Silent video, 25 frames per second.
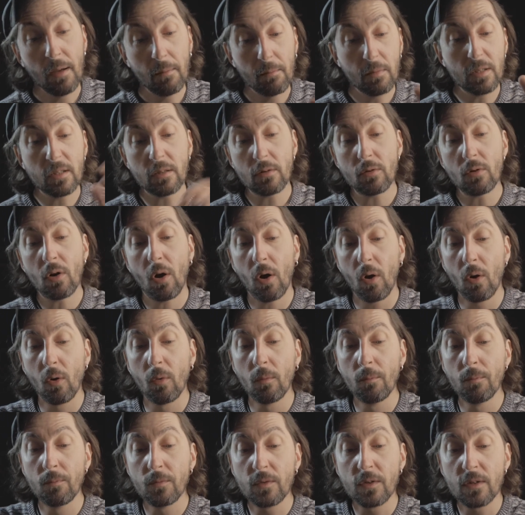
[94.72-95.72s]
Mr.
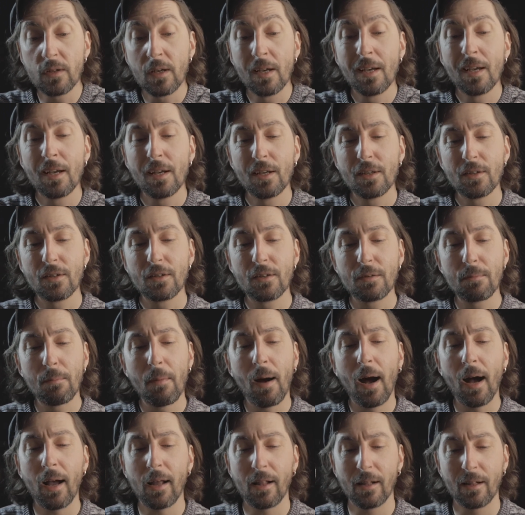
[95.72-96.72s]
Holmes
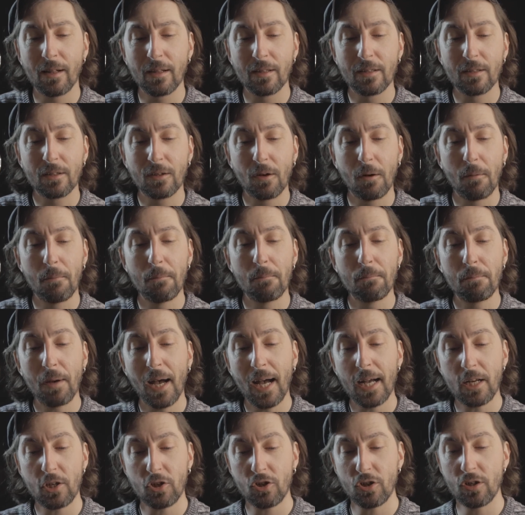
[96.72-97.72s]
smiled
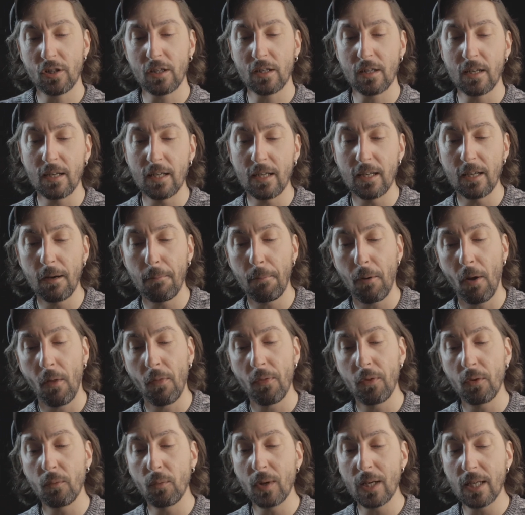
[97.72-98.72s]
compassionately
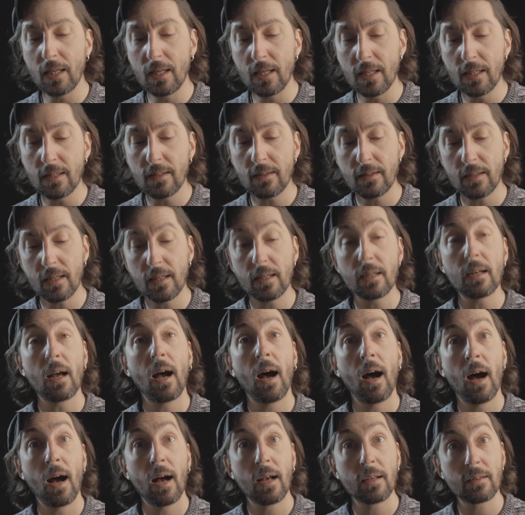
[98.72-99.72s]
upon the witness and
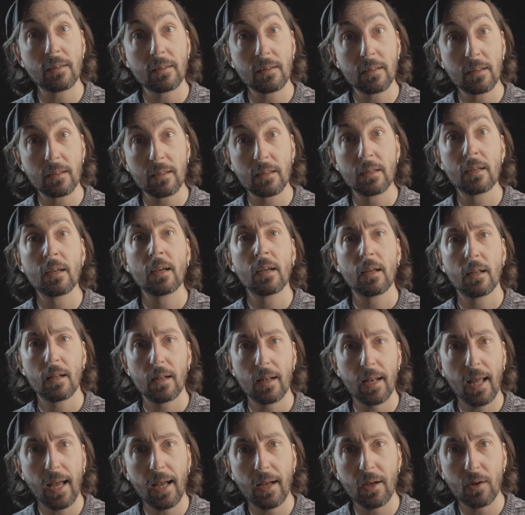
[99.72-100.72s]
asked
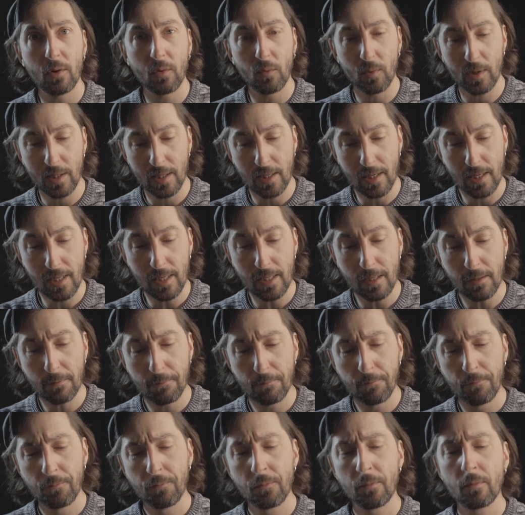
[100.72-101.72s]
languidly,
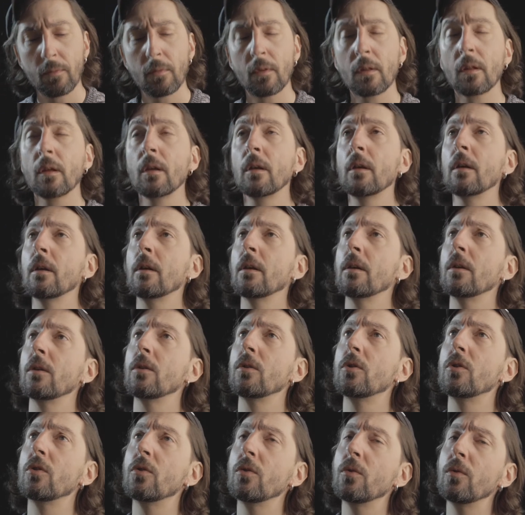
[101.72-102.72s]

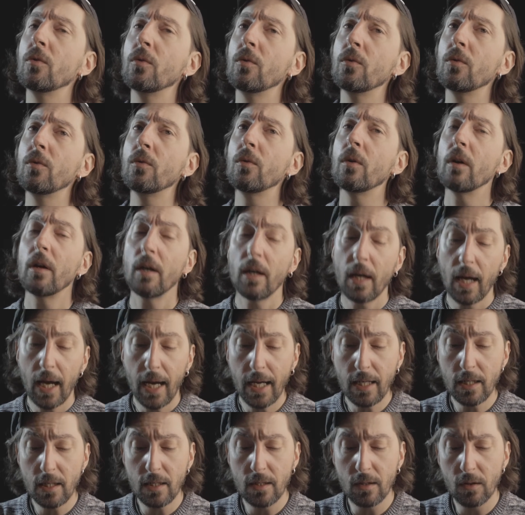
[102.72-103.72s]
"Do
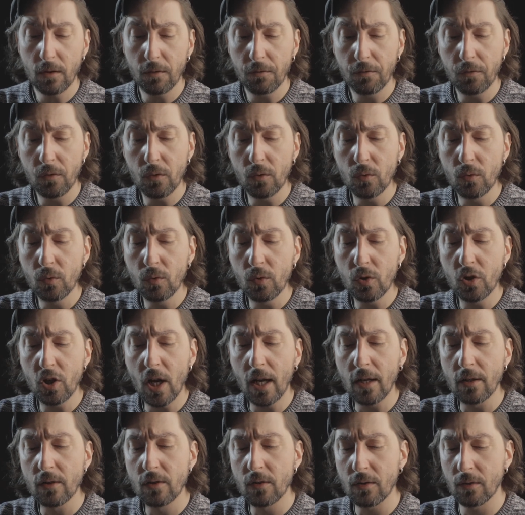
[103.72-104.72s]
any of you
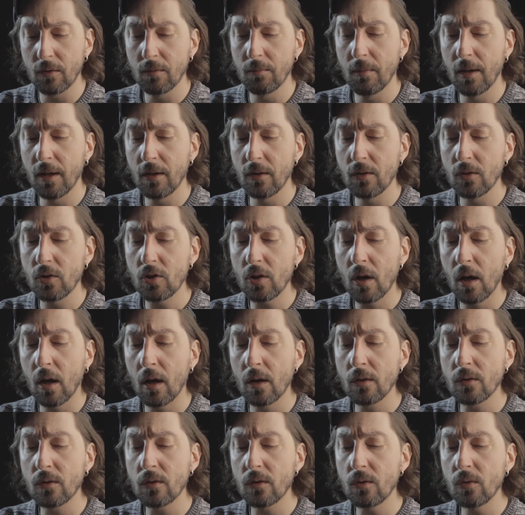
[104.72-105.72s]
gentlemen
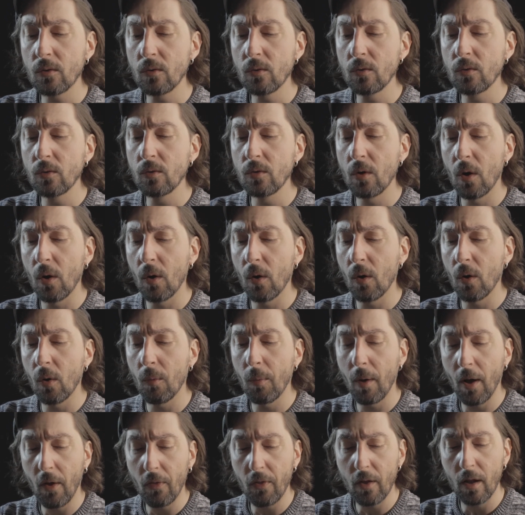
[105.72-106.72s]
chance to know
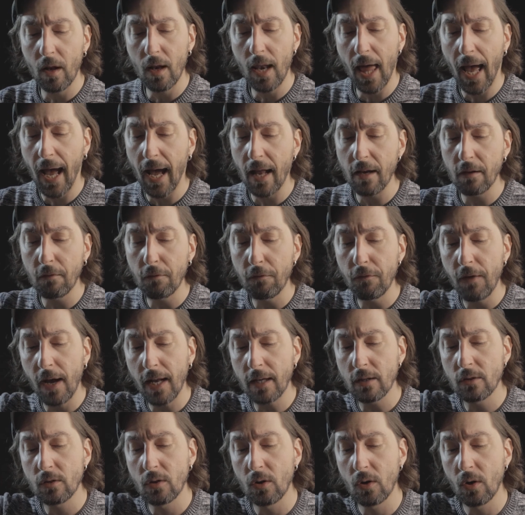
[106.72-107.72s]
where the lad
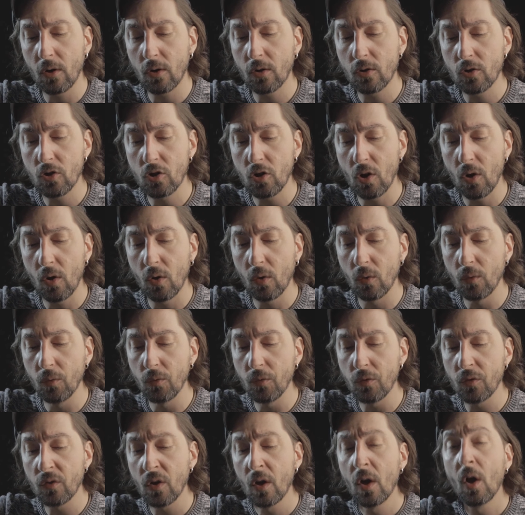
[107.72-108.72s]
Fetlock
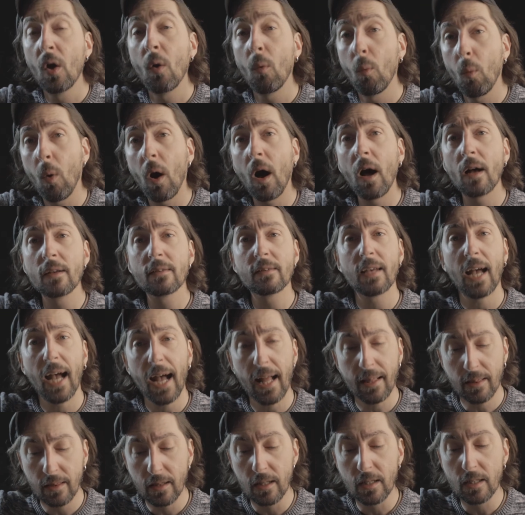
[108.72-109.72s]
Jones was
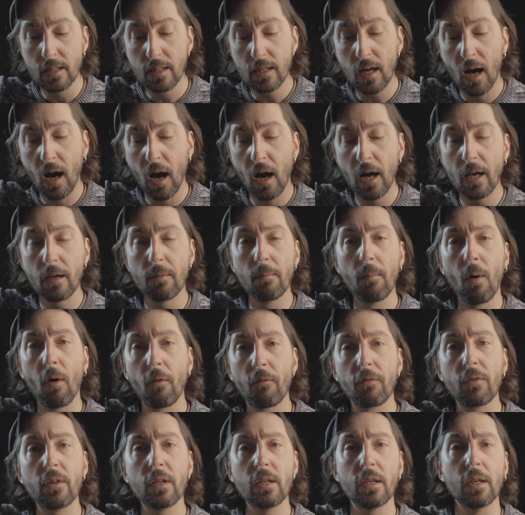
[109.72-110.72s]
at the time
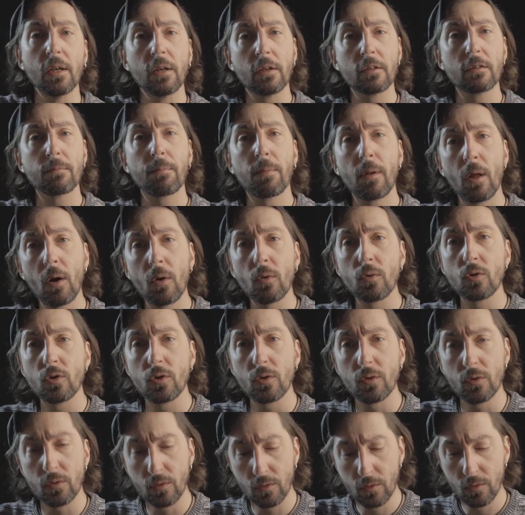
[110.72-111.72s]
of the
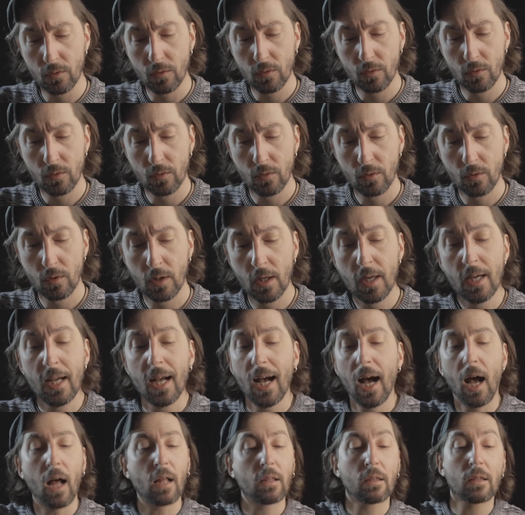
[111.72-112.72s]
explosion?"
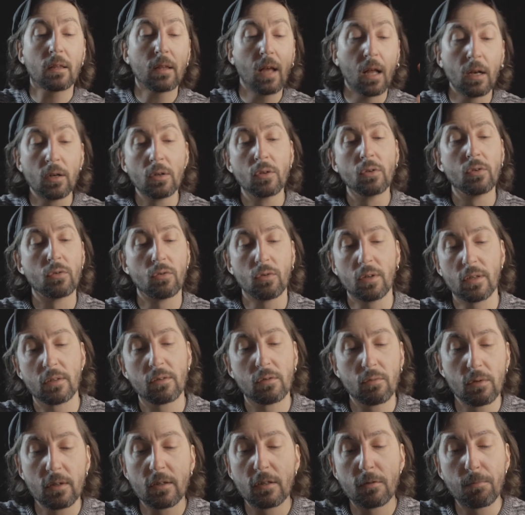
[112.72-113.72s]
A
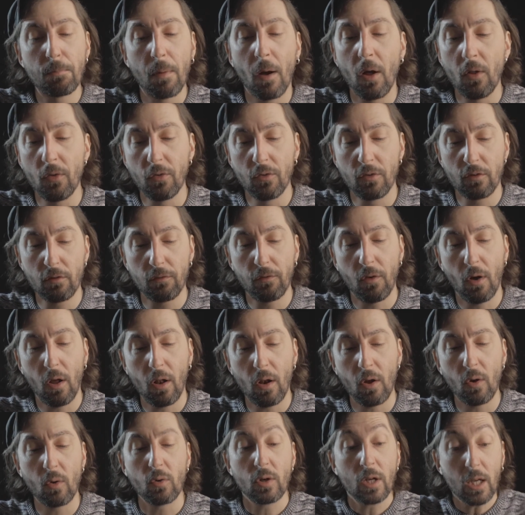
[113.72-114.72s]
thunderous response
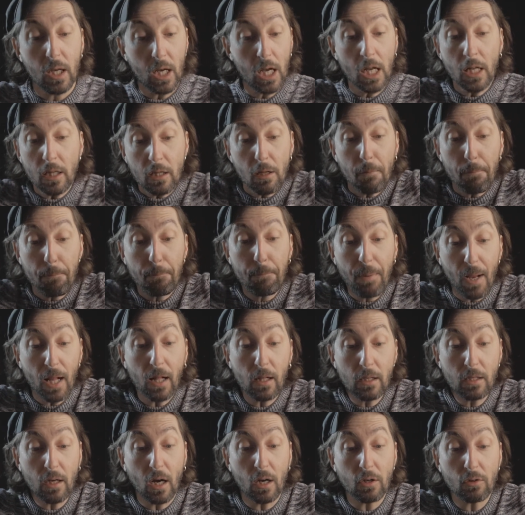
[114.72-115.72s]
followed, "In the
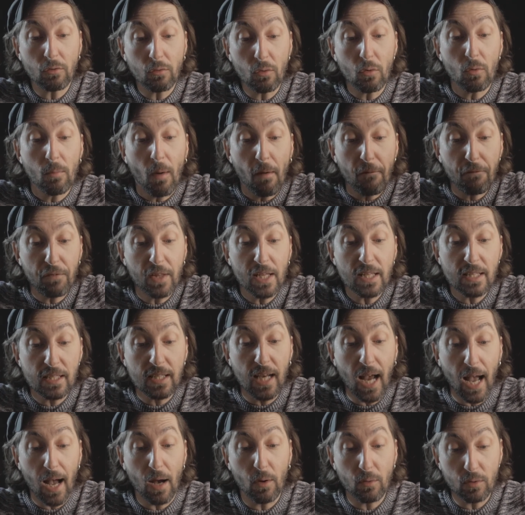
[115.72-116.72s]
billiard room of this
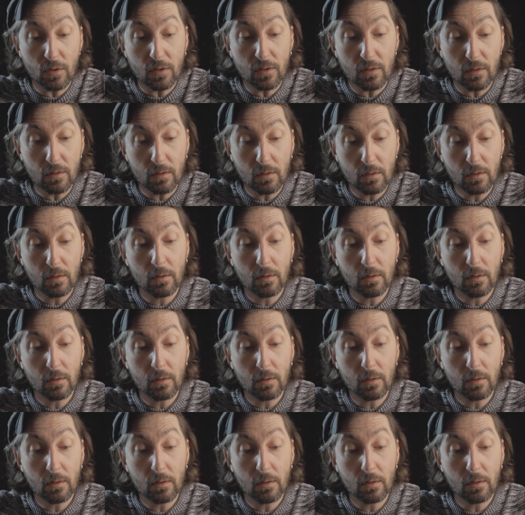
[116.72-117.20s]
house!"